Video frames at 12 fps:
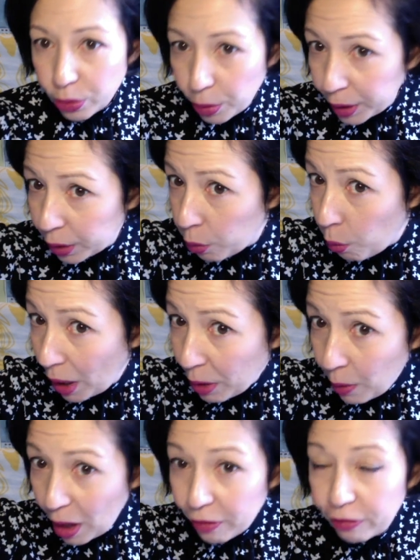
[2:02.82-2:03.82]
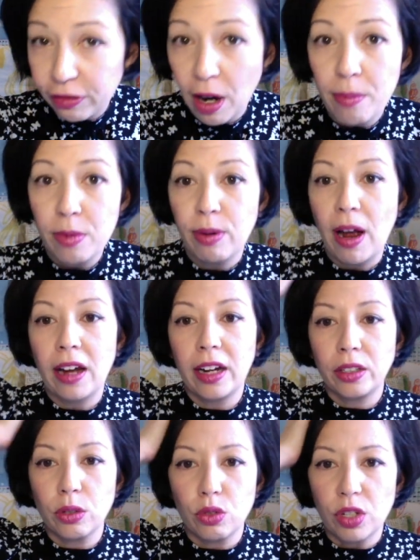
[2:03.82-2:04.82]
grown in quite well from the
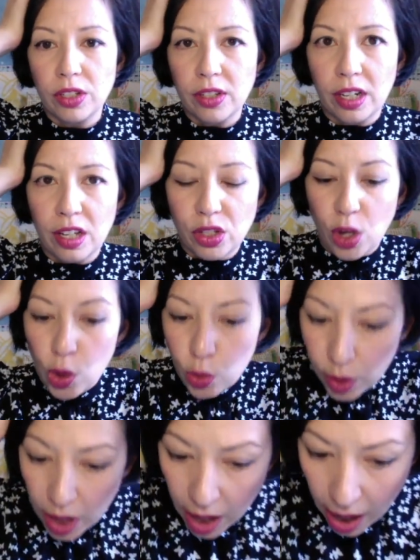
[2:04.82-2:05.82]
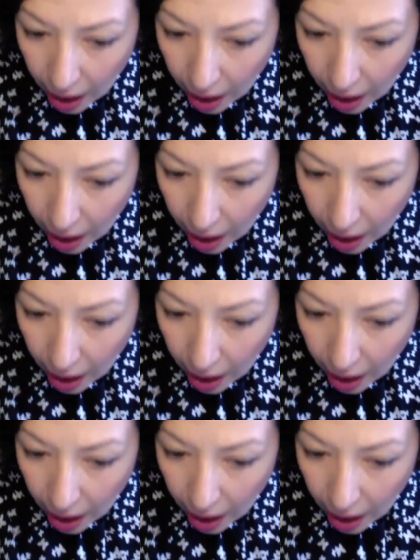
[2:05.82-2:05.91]
product or just on its own.